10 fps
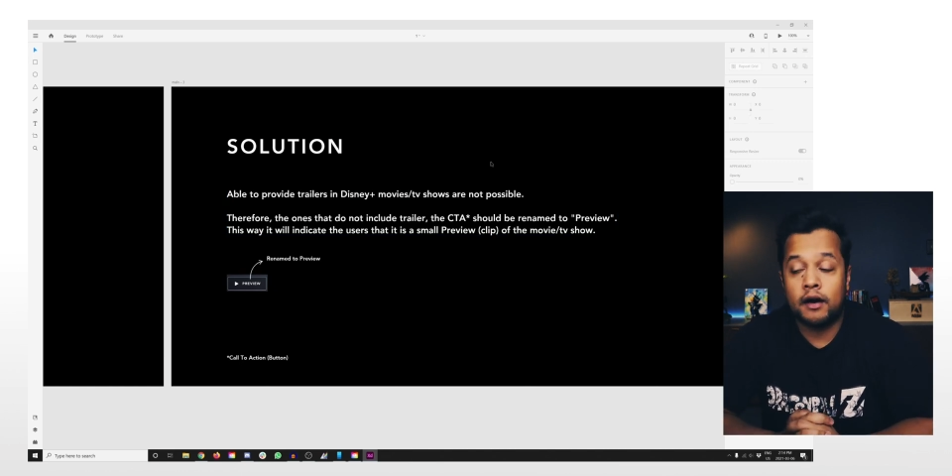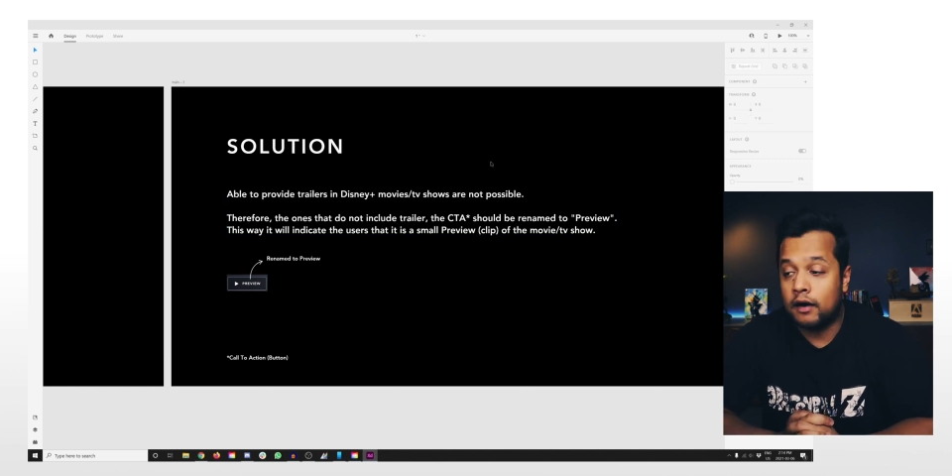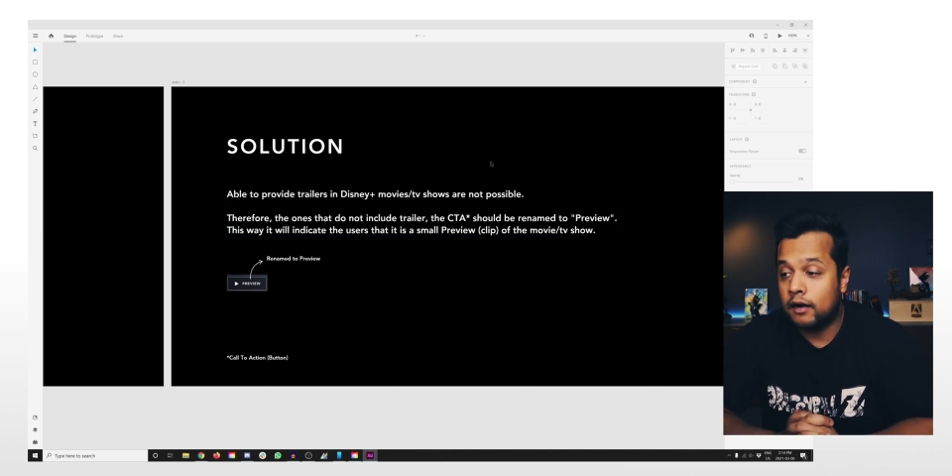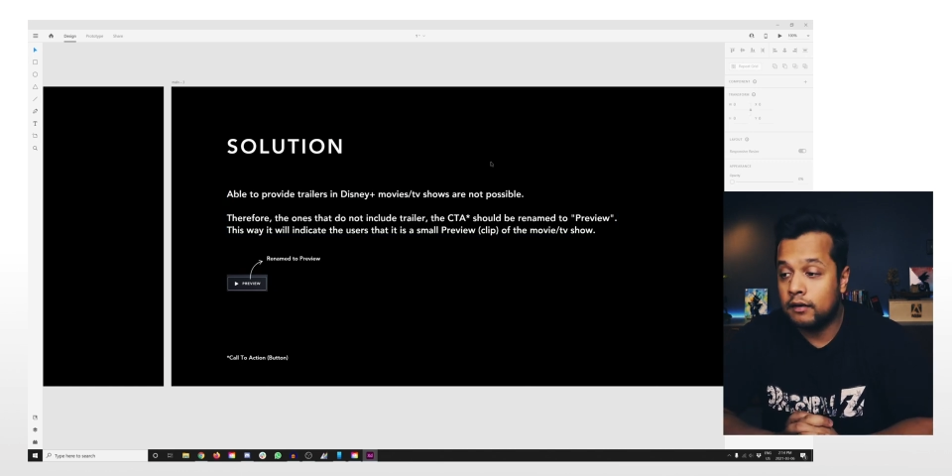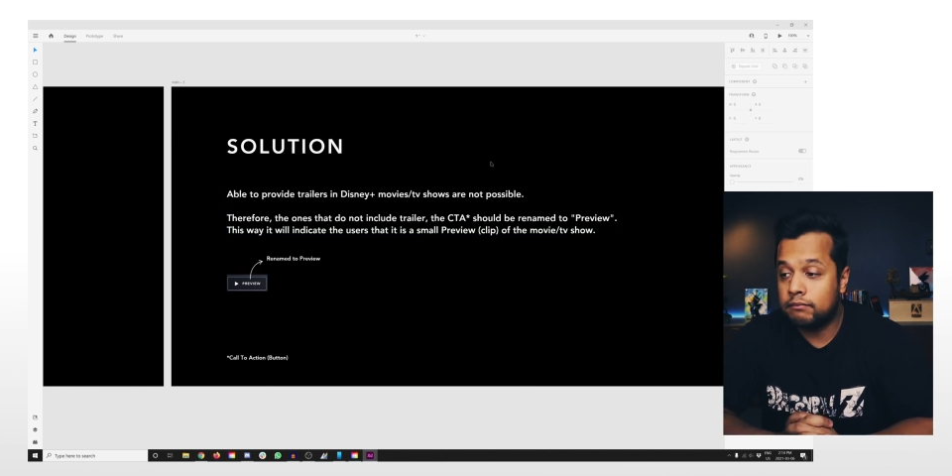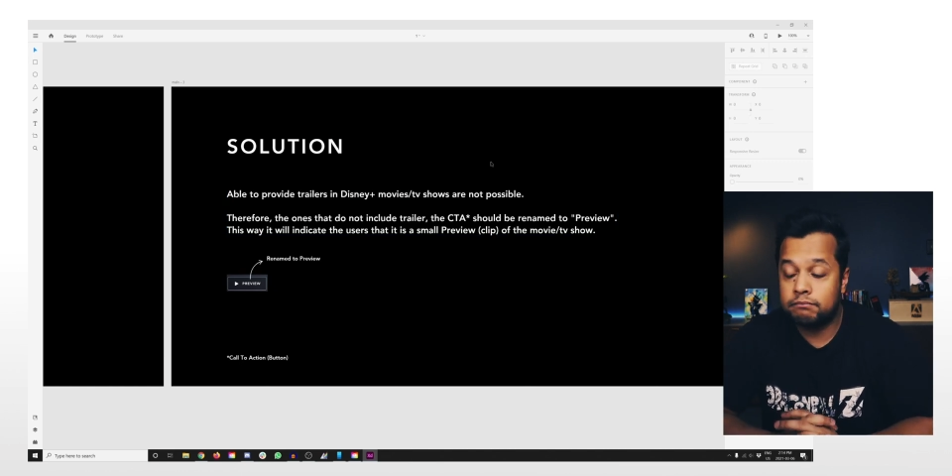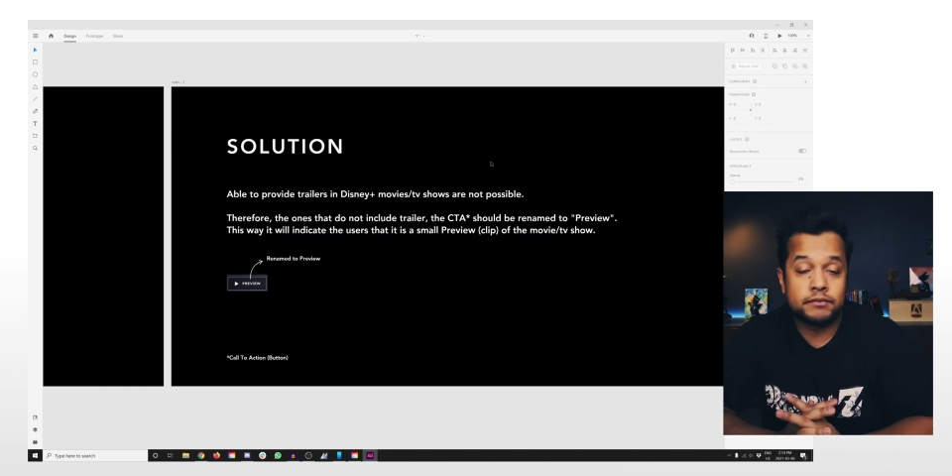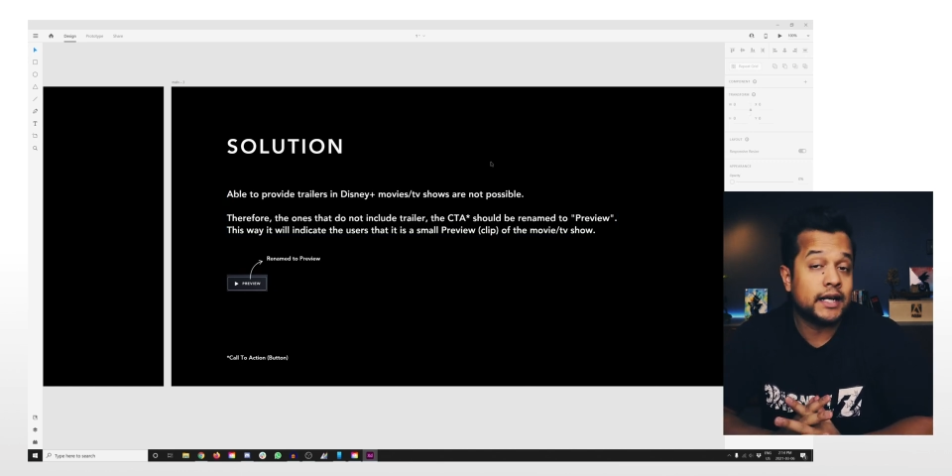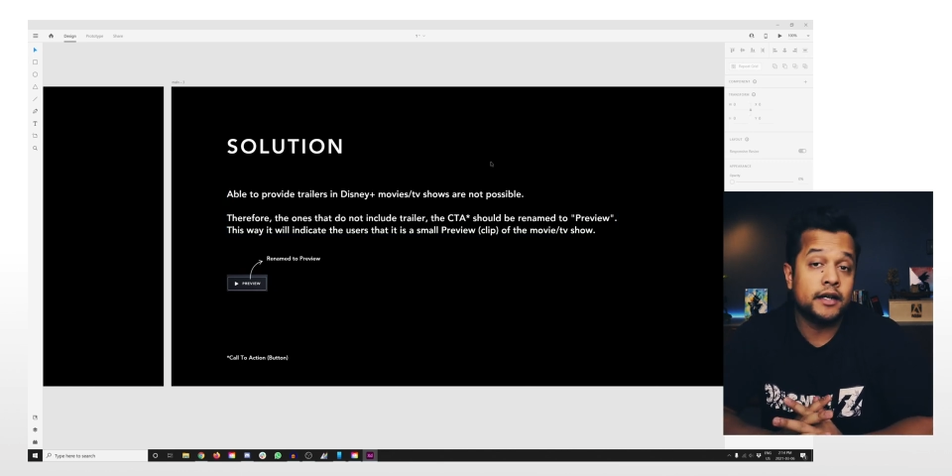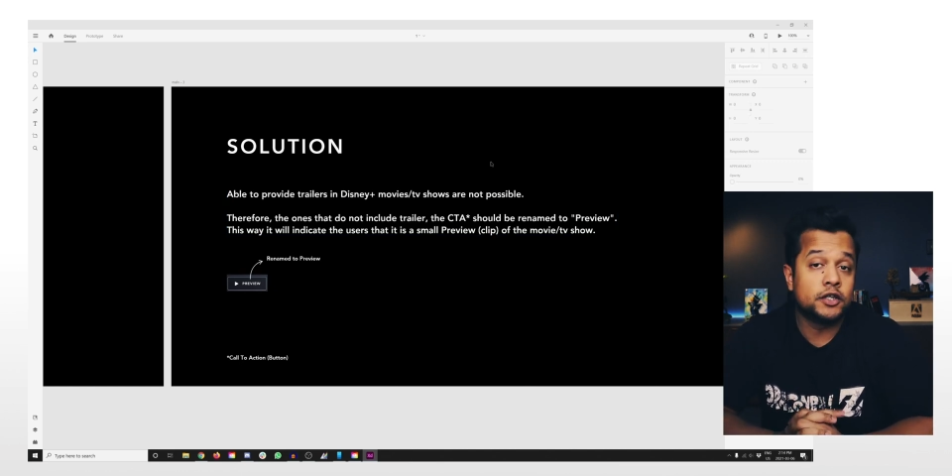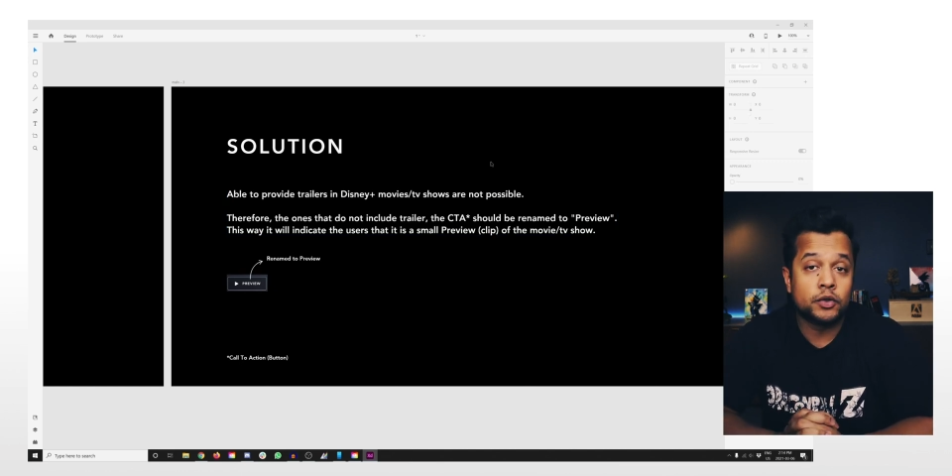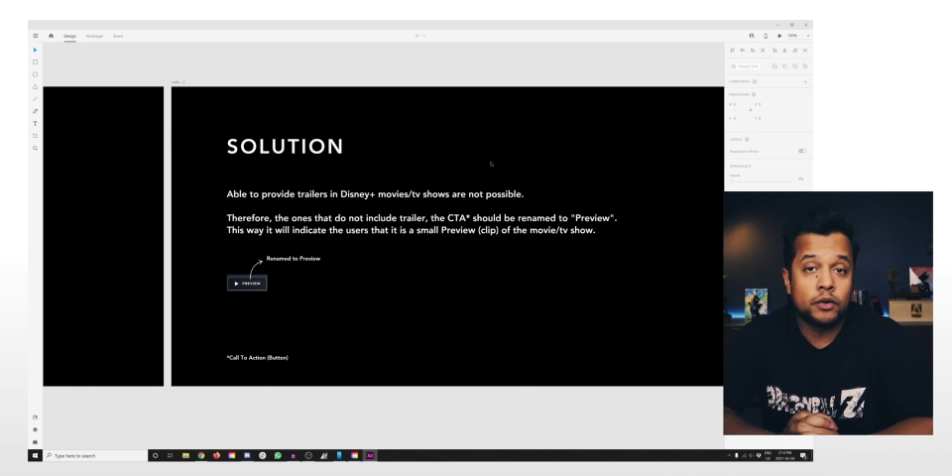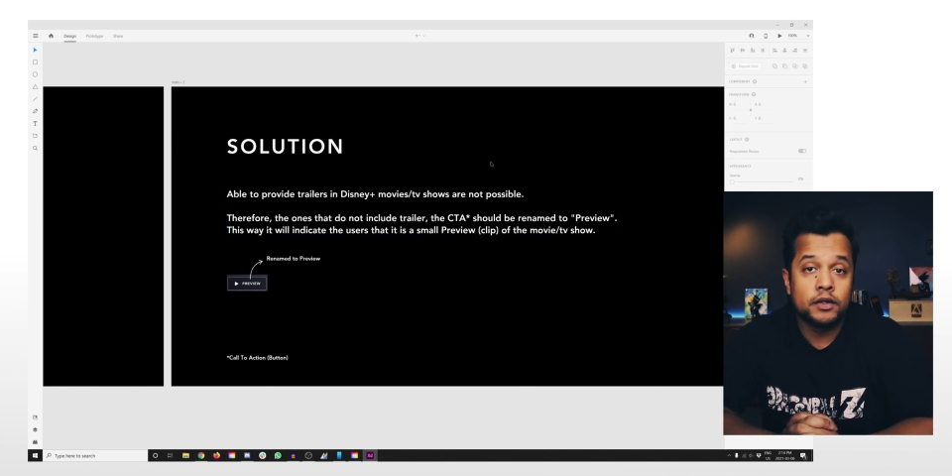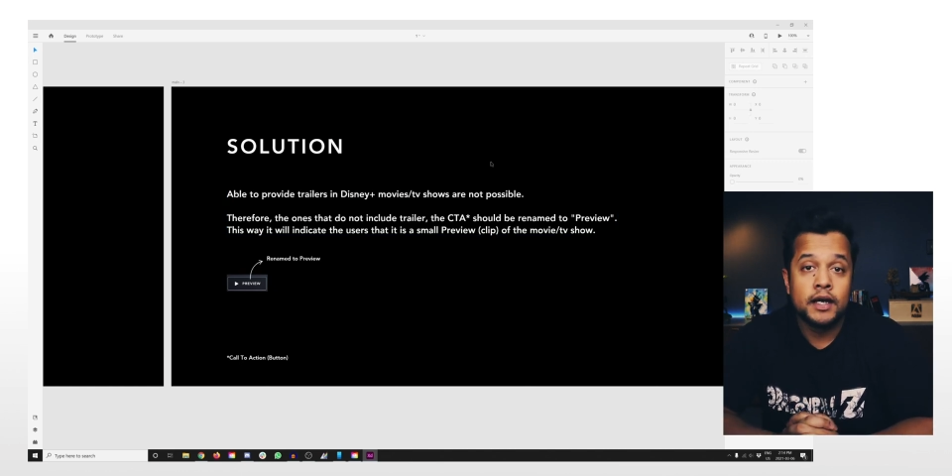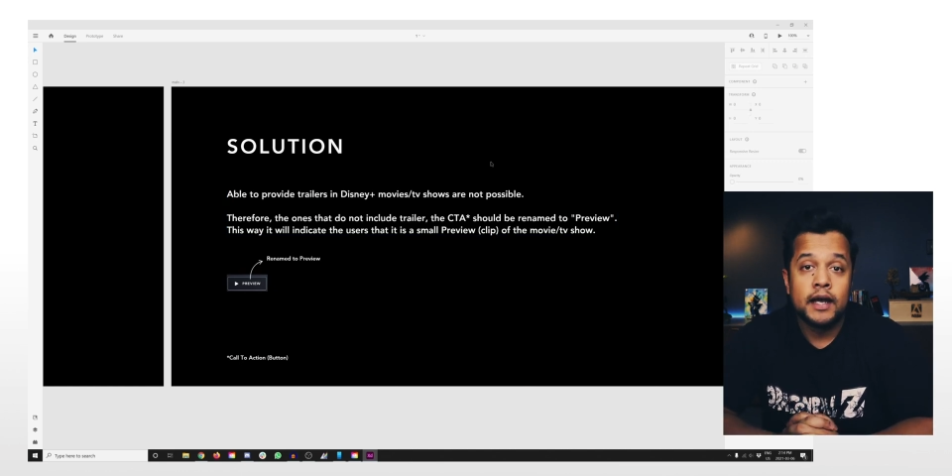are 10 years
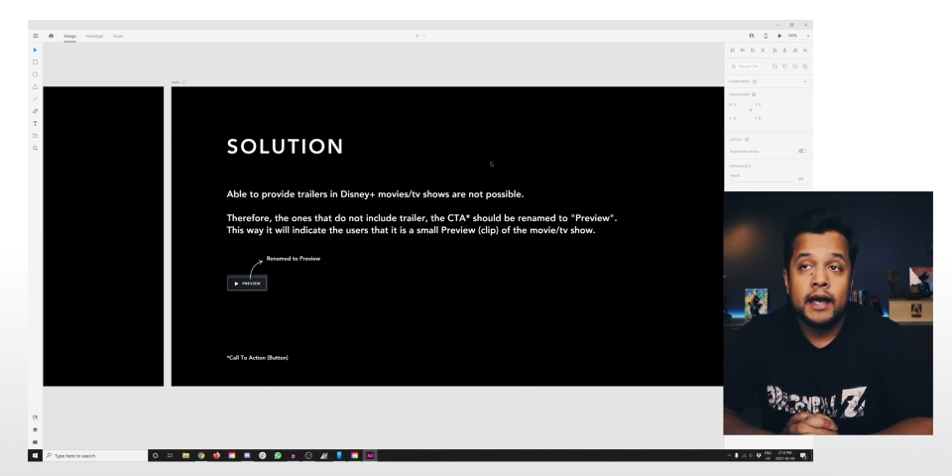old,